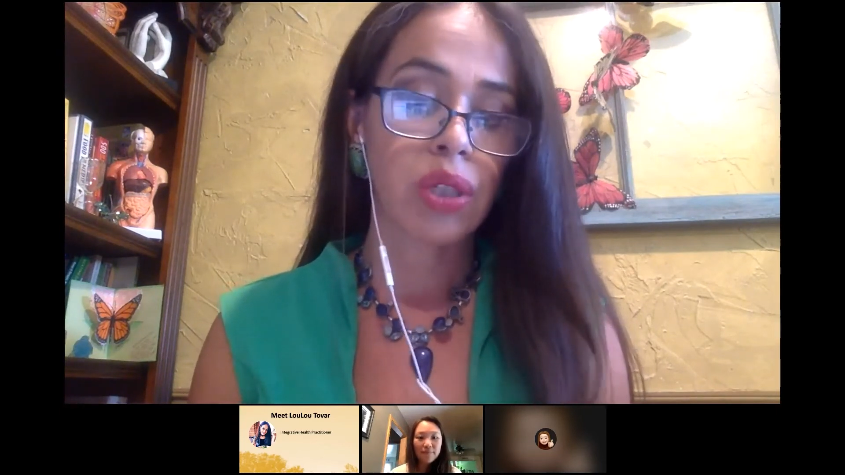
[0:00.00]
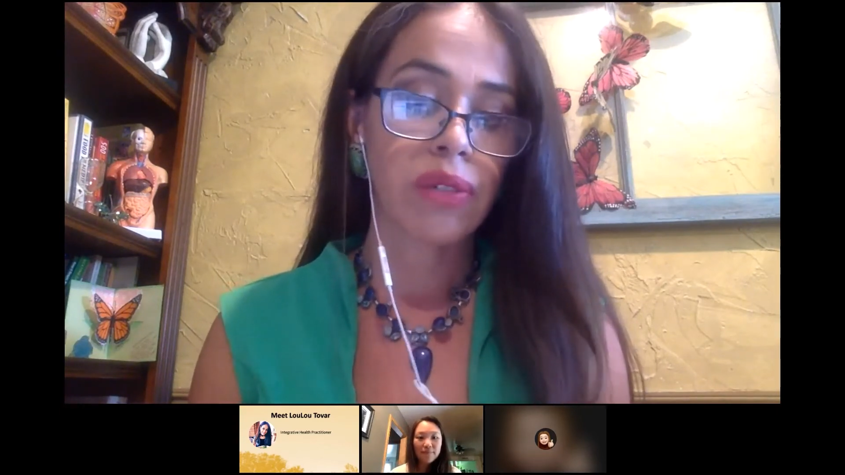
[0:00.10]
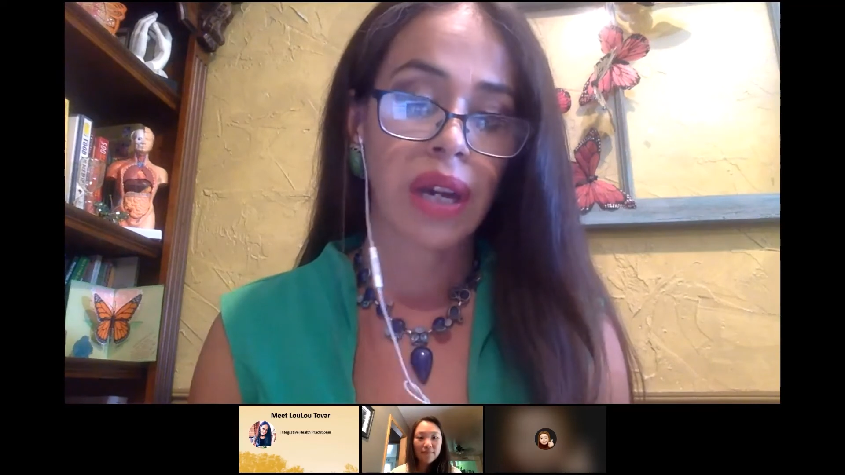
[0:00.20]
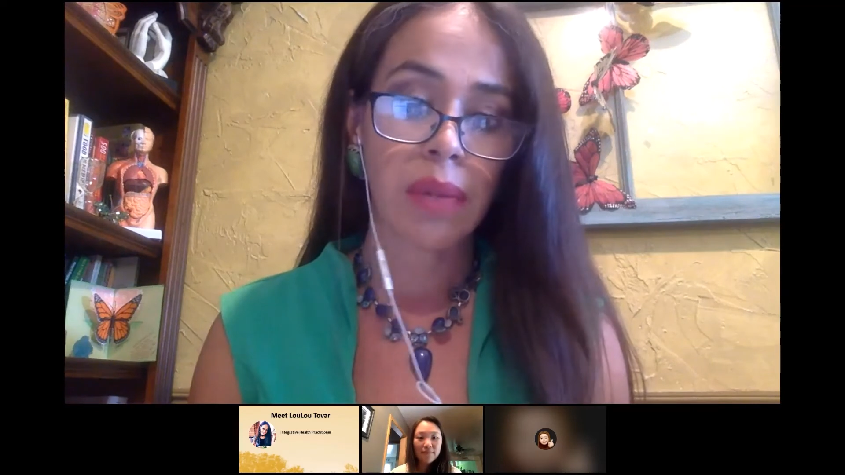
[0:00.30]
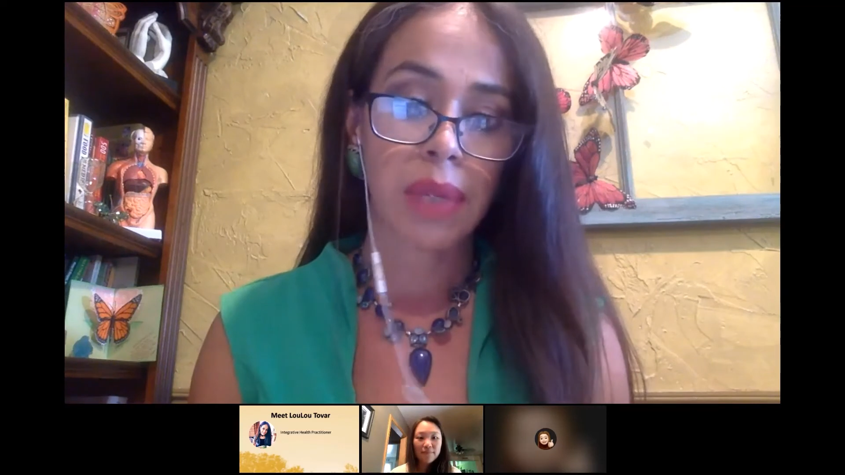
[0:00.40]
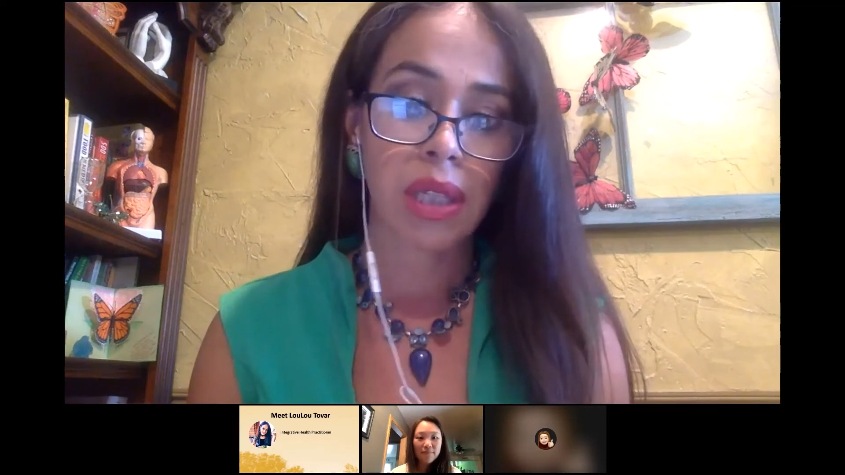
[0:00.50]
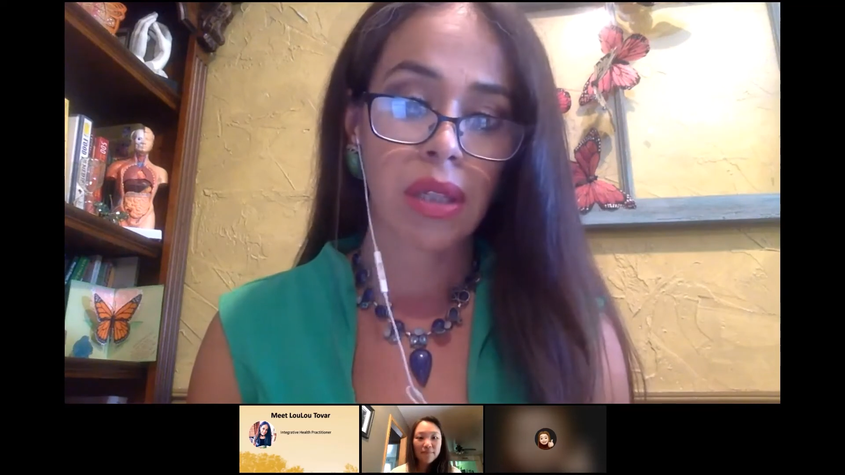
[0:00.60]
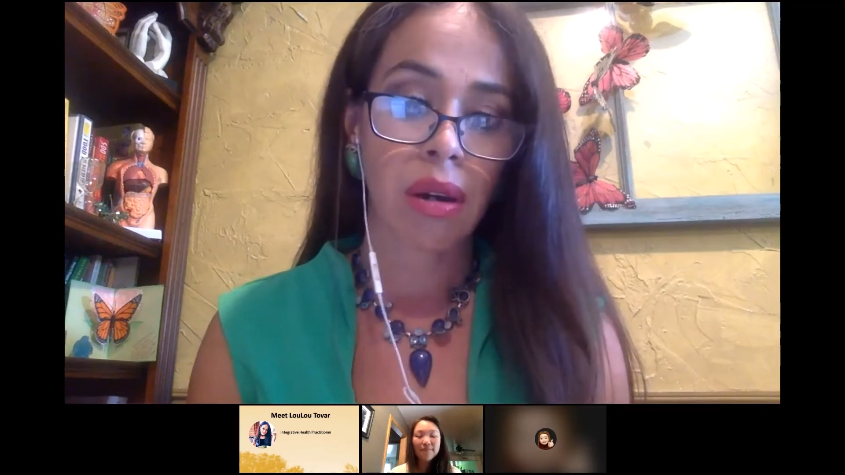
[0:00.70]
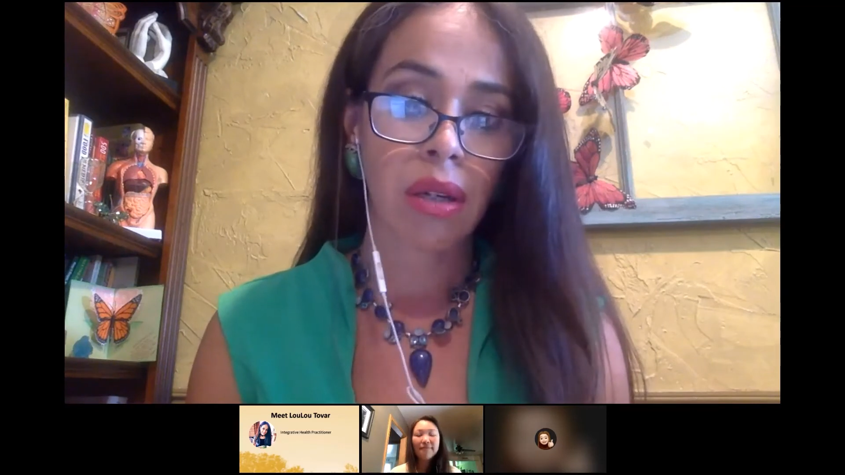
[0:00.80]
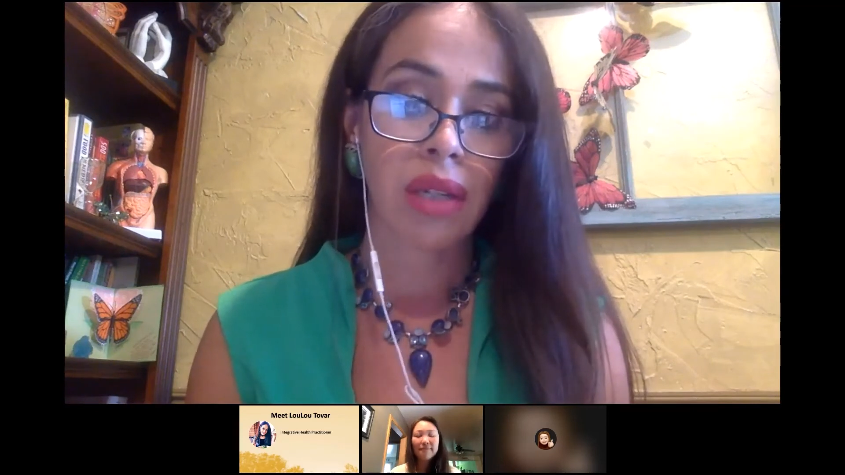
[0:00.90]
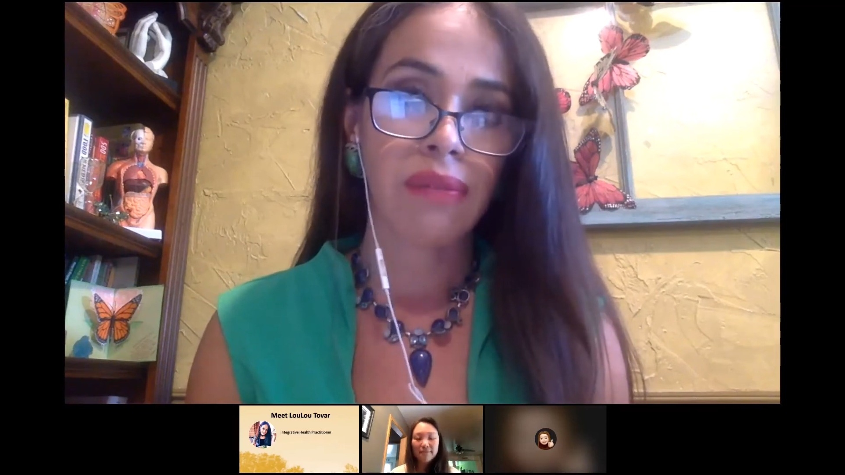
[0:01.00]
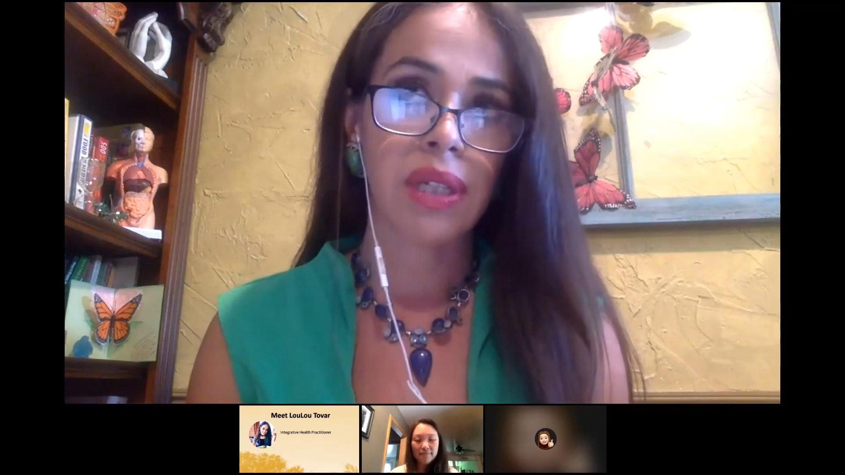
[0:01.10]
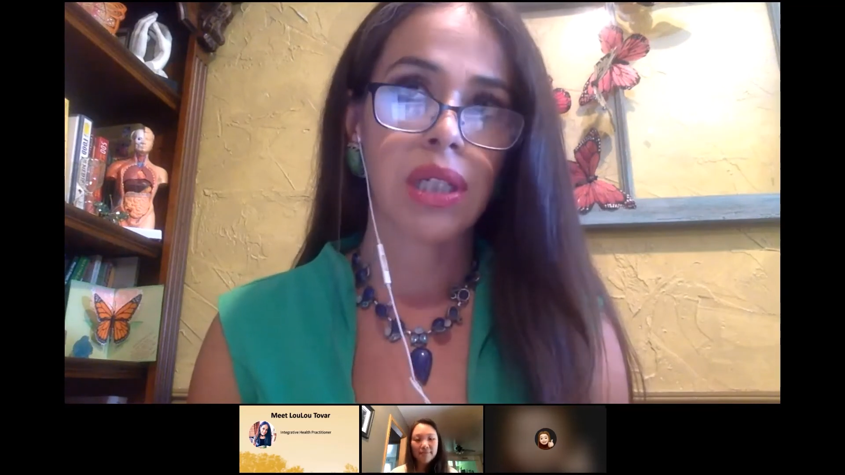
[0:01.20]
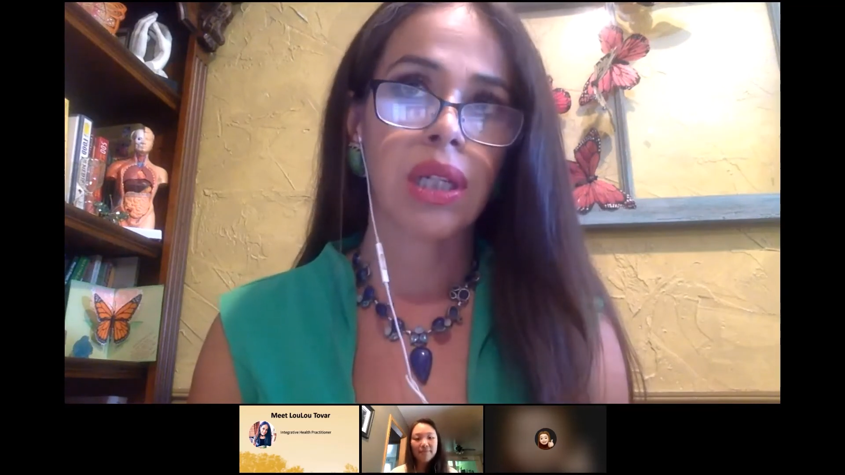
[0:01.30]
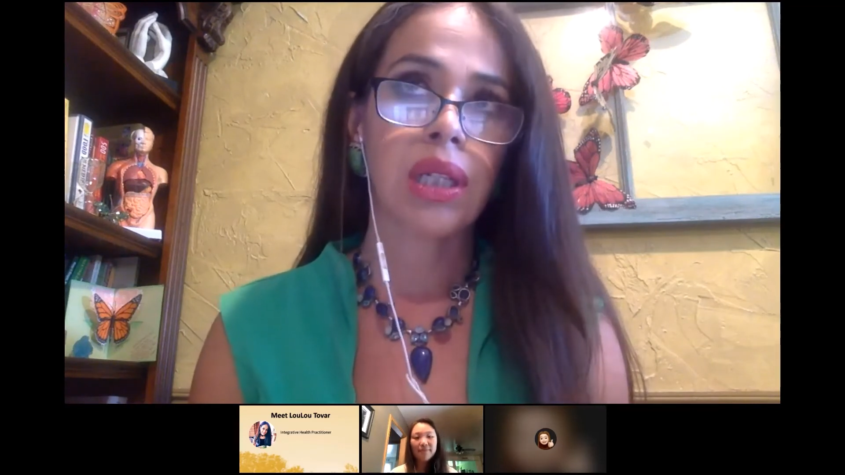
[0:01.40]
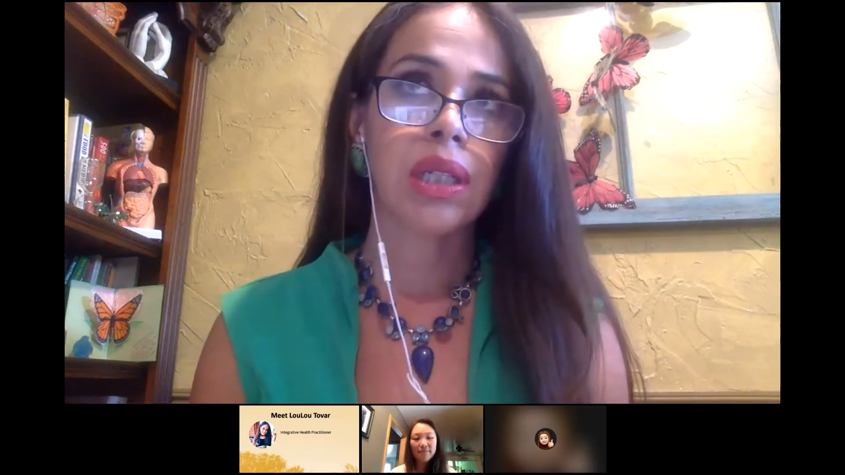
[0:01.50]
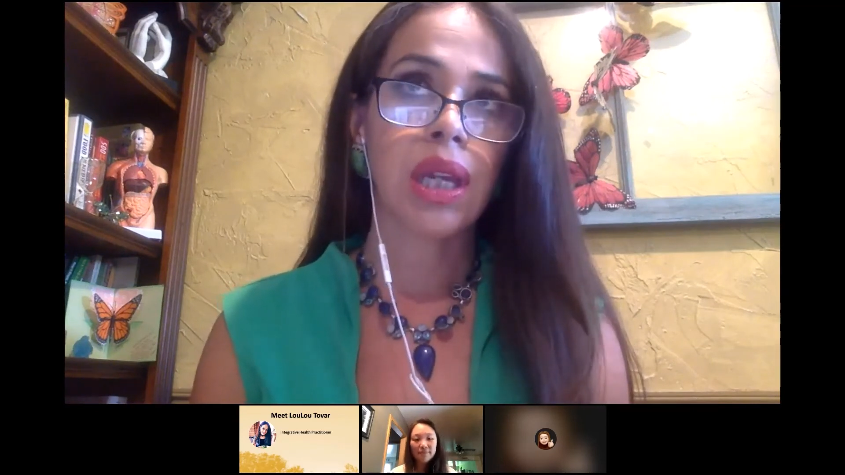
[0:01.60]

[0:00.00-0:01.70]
which vitamins are deficient,